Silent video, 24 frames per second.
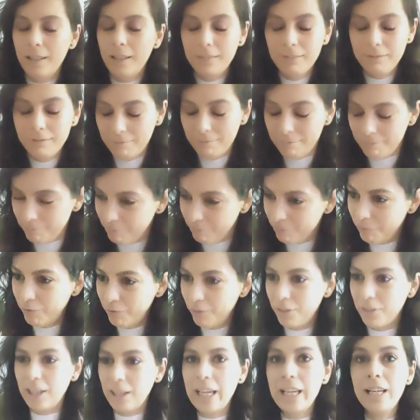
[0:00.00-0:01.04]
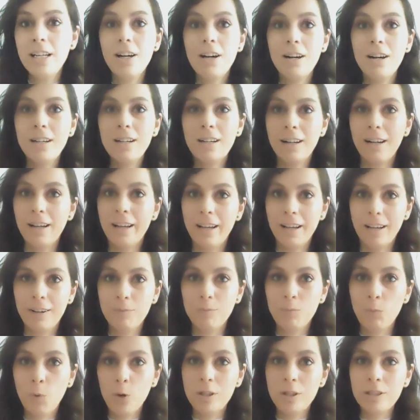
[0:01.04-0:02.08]
I thank God I
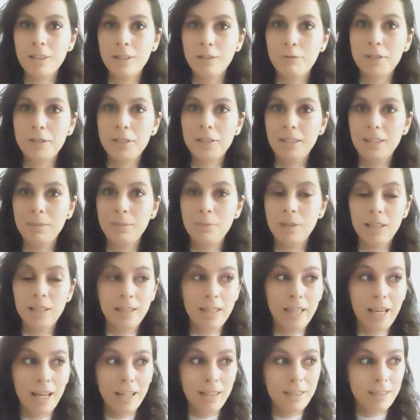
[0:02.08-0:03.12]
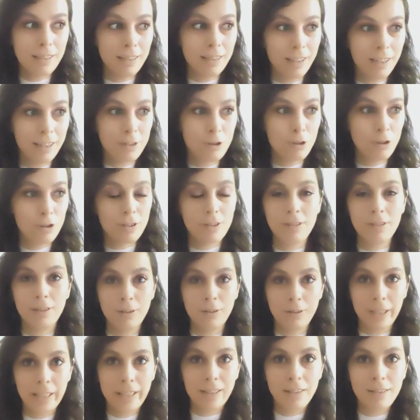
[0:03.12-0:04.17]
have more self-esteem than that, and I just, you
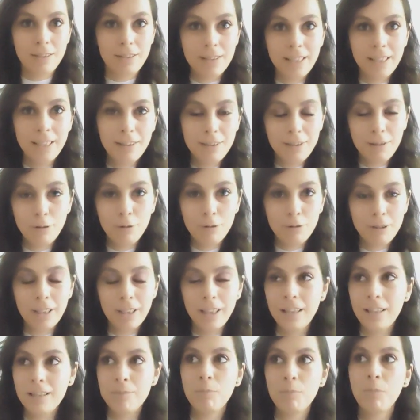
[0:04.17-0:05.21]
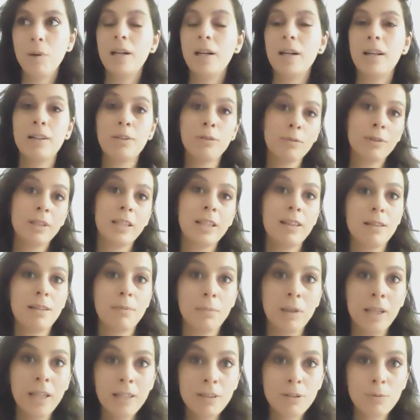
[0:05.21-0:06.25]
know, I can sense those things, but I don't let
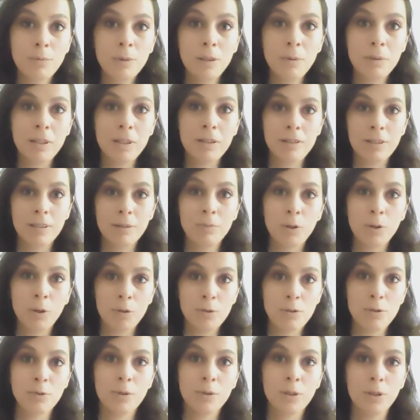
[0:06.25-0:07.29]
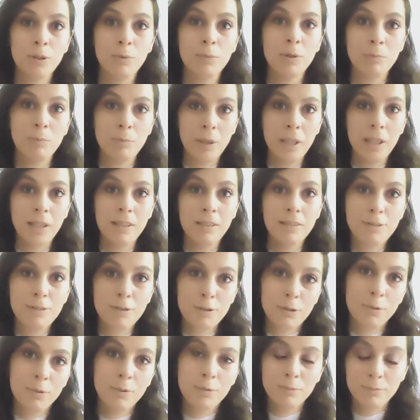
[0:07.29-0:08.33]
them get to me because I'm also a human being.
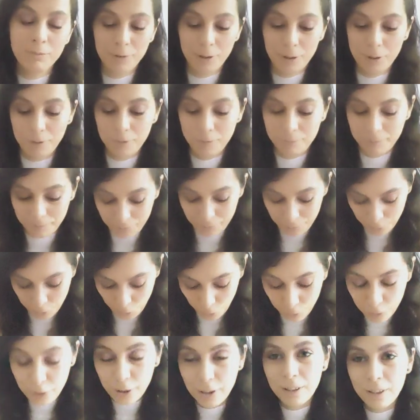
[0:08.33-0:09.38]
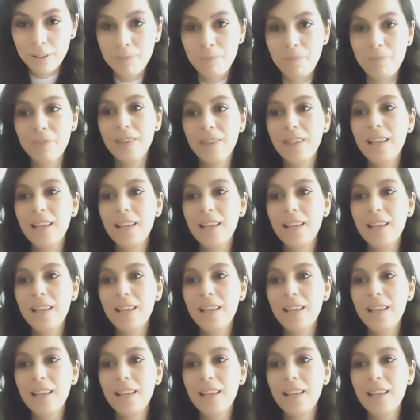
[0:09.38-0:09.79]
So, you know, it's all good.